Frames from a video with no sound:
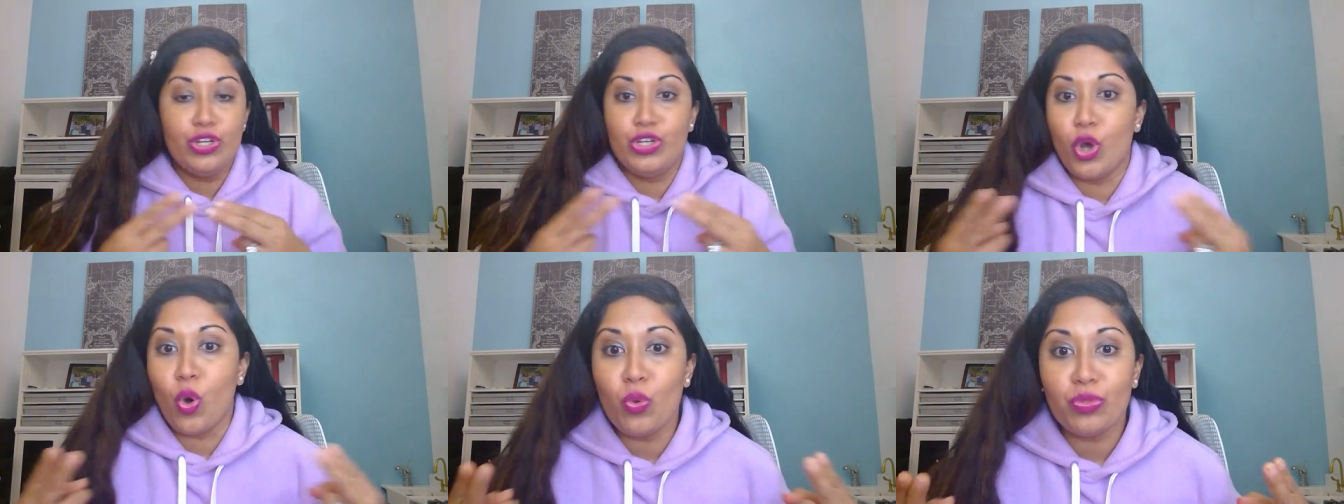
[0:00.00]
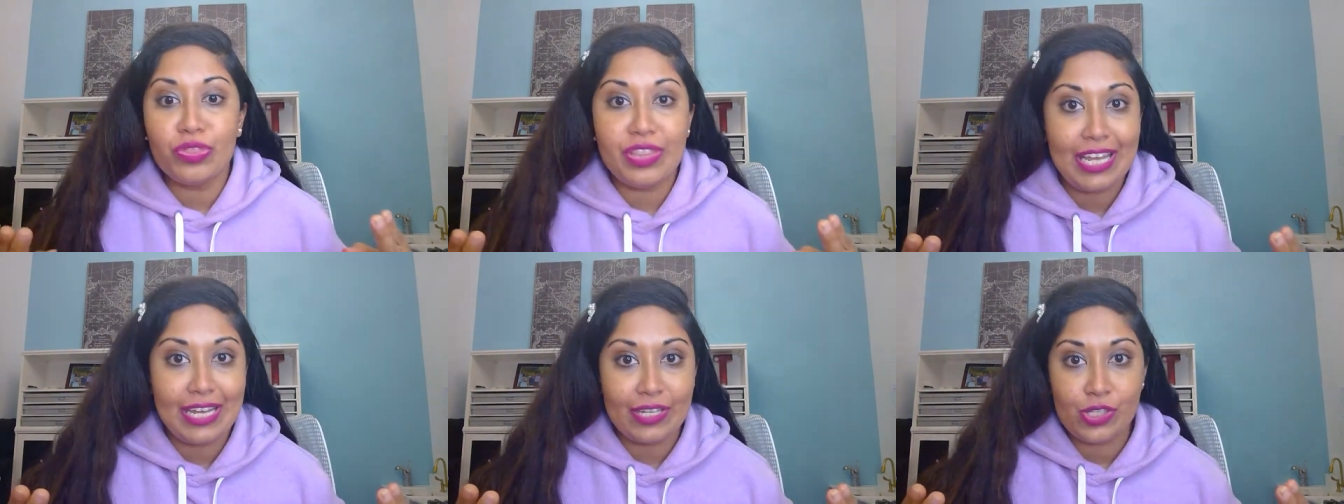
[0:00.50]
don't
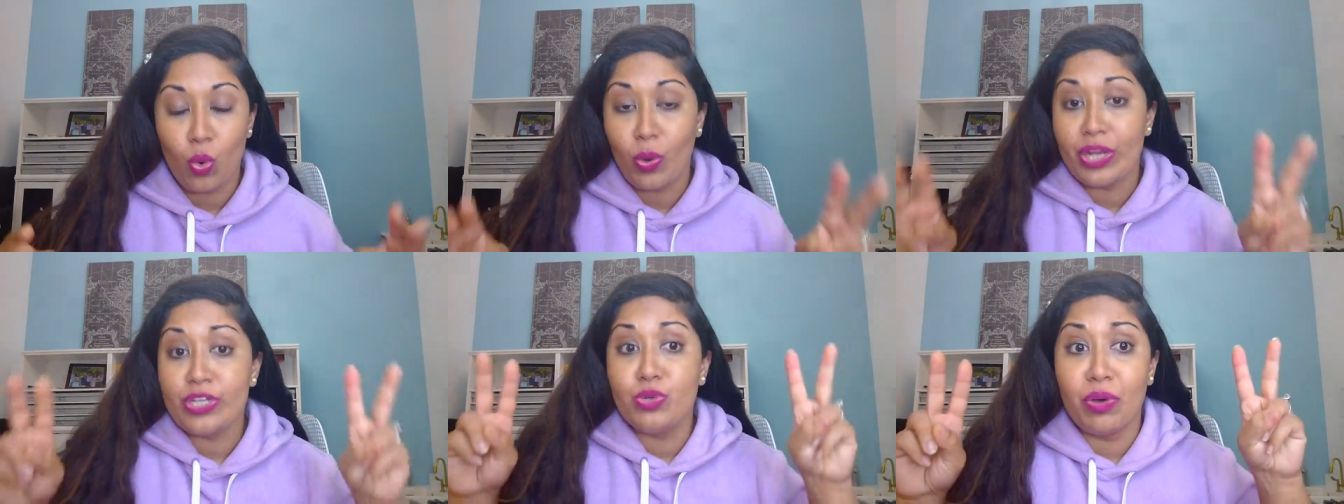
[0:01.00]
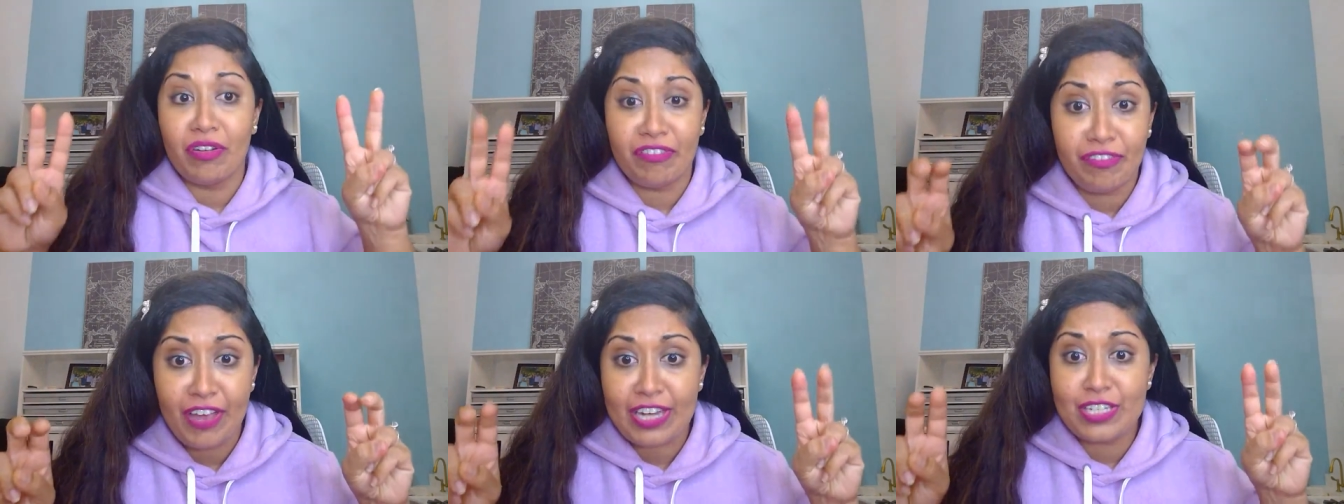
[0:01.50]
think it's going to
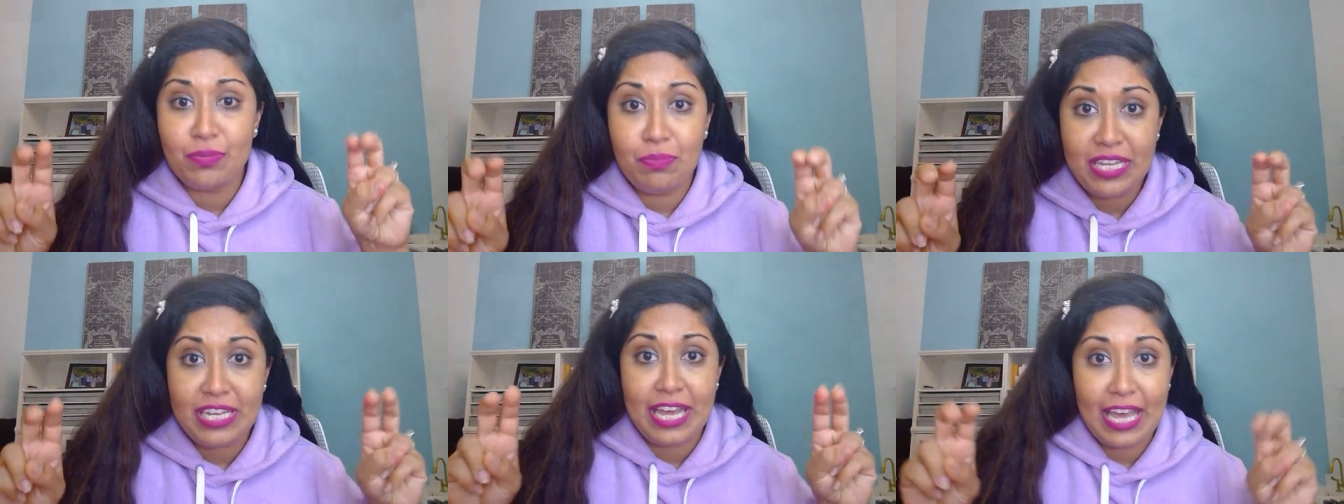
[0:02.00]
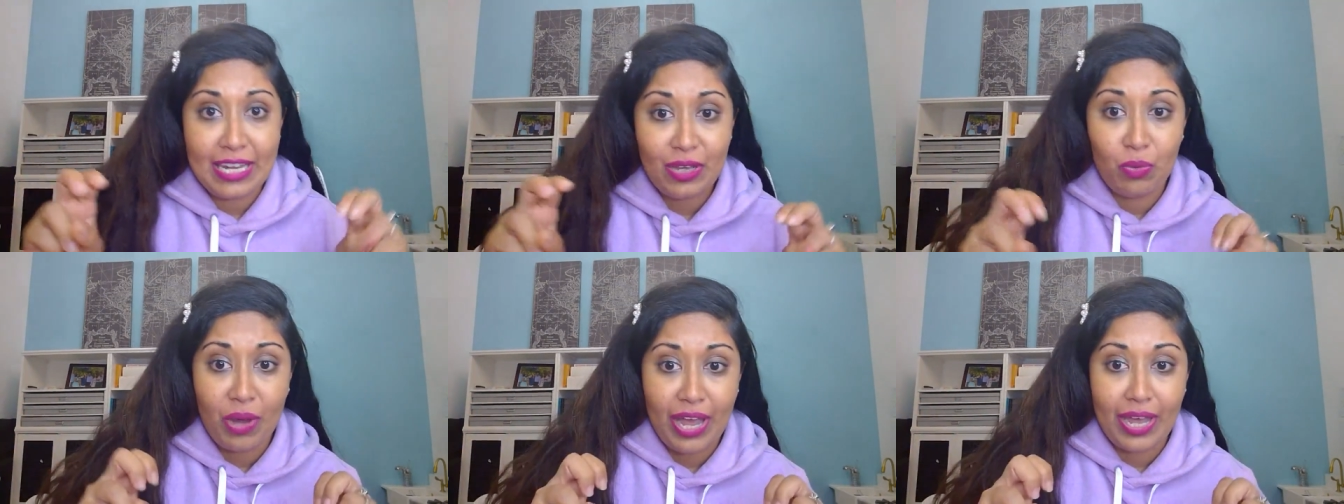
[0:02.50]
affect me
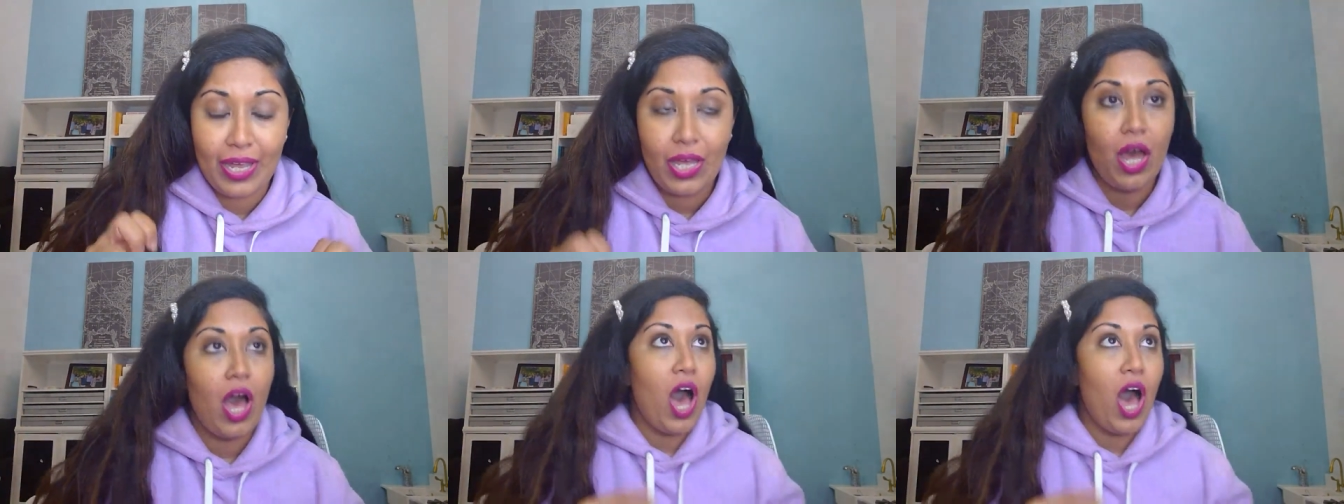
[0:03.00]
anyway.